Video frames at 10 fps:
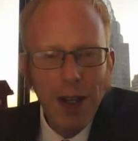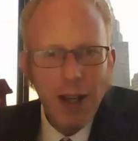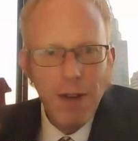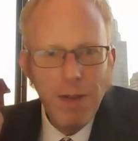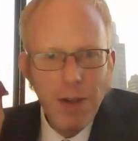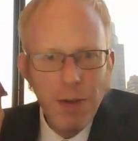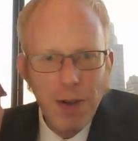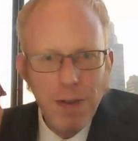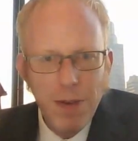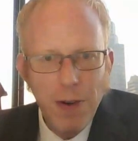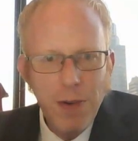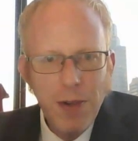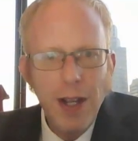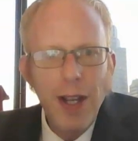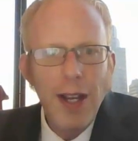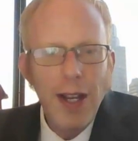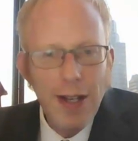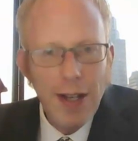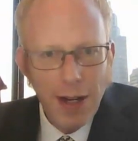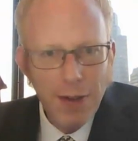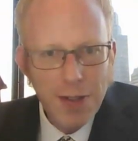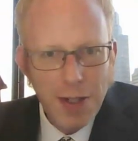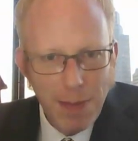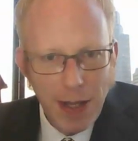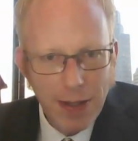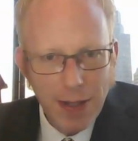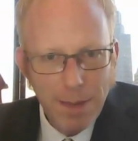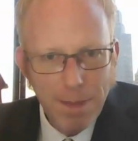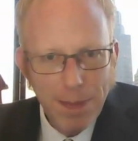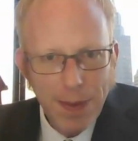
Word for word: If you invoke an inherited method,